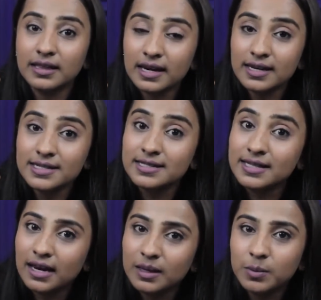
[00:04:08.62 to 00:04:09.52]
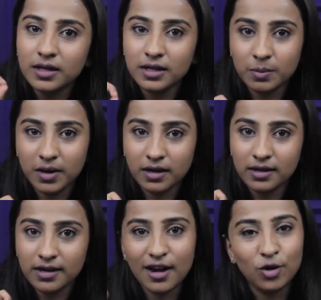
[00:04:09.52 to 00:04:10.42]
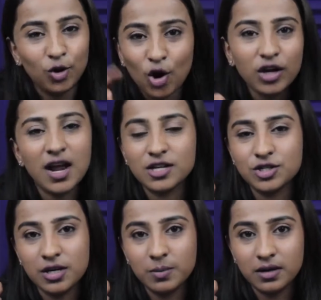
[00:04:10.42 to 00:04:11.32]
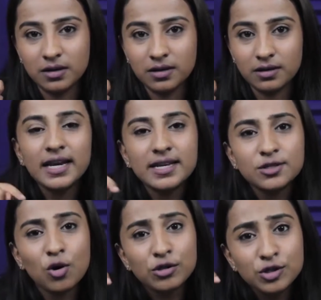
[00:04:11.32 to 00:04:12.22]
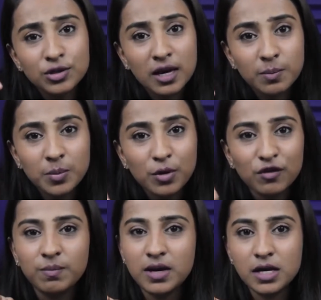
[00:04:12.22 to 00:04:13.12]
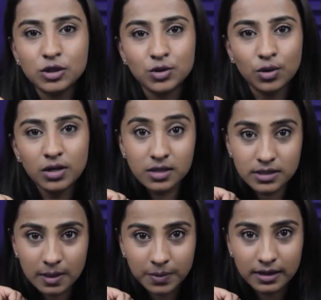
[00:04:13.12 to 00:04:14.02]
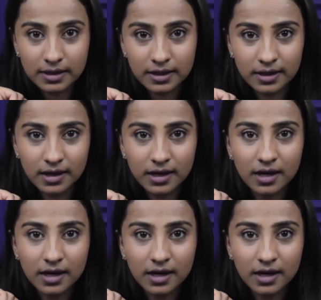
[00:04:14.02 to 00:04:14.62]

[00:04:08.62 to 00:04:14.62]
That is deliberately bundled and not naturally bundled. It is also capable of being sold separately.